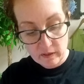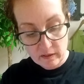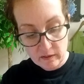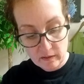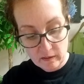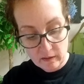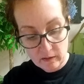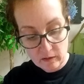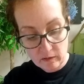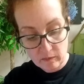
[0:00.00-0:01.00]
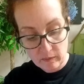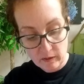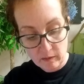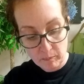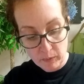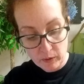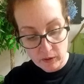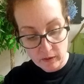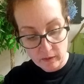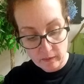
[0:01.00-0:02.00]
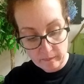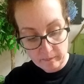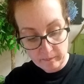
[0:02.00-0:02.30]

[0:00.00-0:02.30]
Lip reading: this just with the pusher.